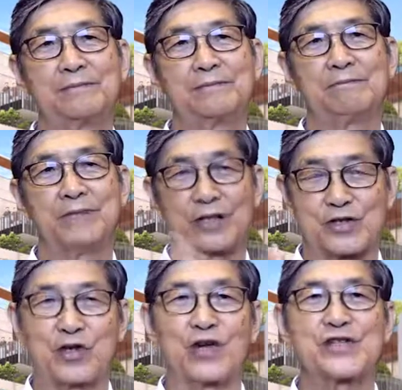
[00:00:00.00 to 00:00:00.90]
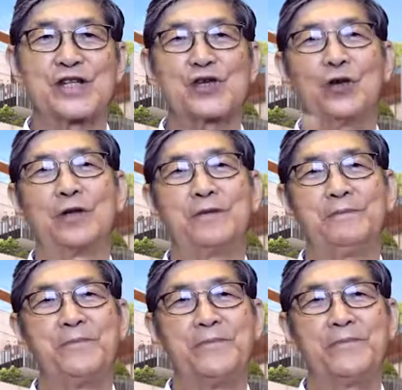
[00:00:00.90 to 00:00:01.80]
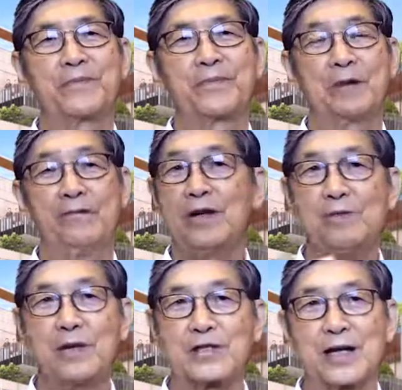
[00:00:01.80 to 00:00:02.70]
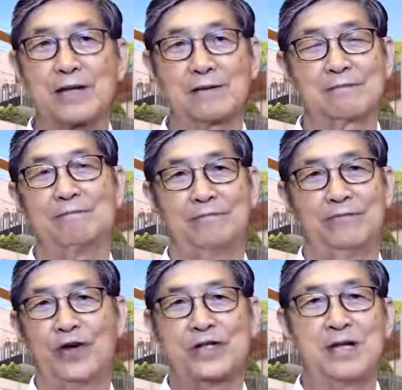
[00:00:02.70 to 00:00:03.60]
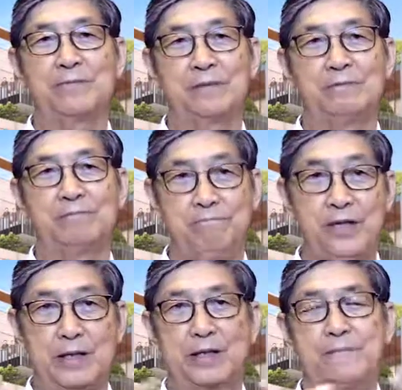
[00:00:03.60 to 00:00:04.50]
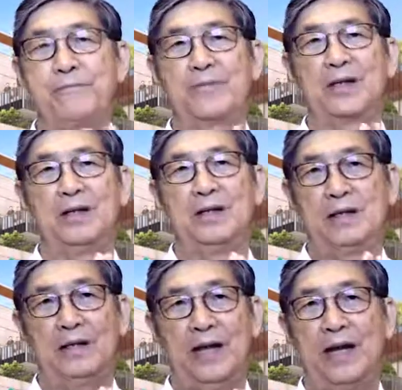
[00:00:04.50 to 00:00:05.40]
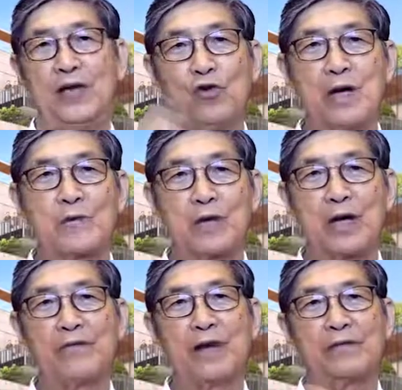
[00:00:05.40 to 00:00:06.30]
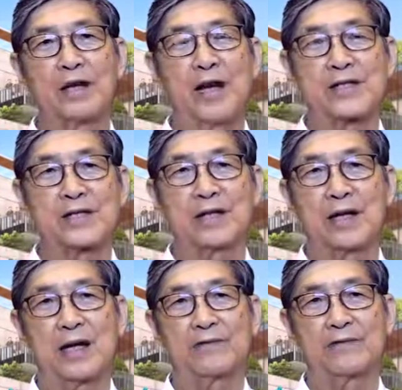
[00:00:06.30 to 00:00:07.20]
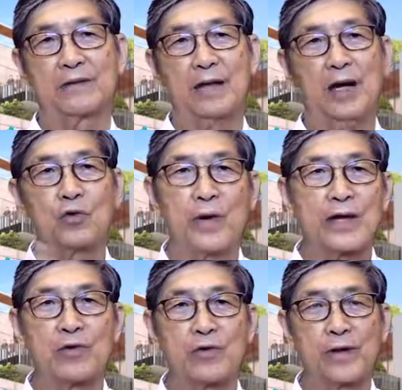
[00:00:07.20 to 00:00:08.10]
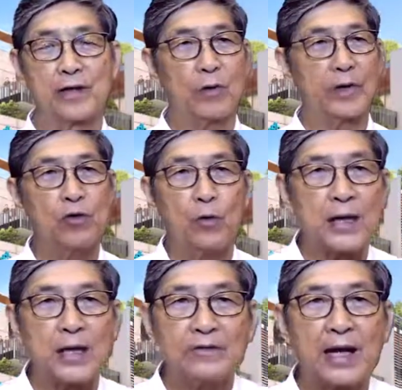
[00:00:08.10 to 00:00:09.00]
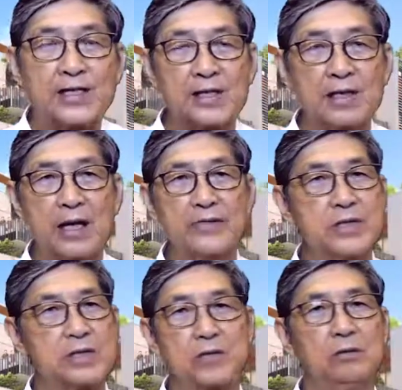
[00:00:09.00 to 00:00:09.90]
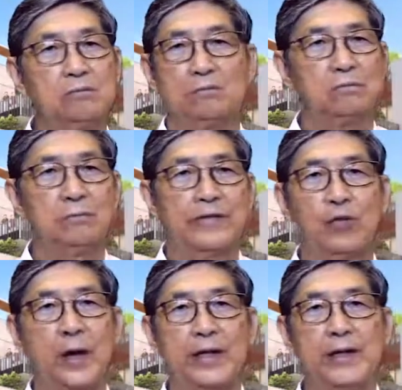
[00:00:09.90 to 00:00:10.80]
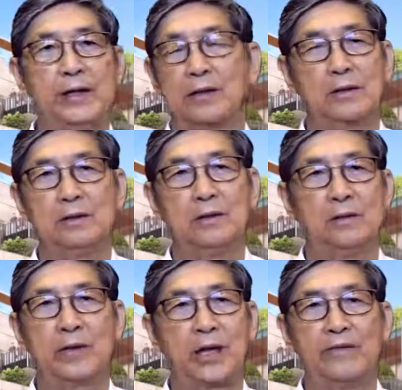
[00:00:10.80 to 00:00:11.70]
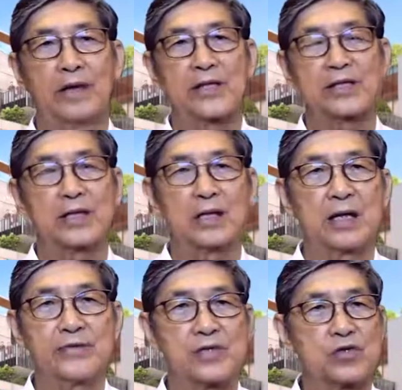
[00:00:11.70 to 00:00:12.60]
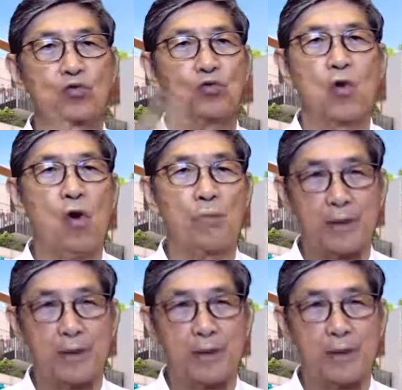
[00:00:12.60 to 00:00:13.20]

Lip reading: Because God said so. Very much like, for example, me. I know I'm going to have everlasting life. How do I know that? Do I know what everlasting life is? No, I have no idea what everlasting life is. It's too long.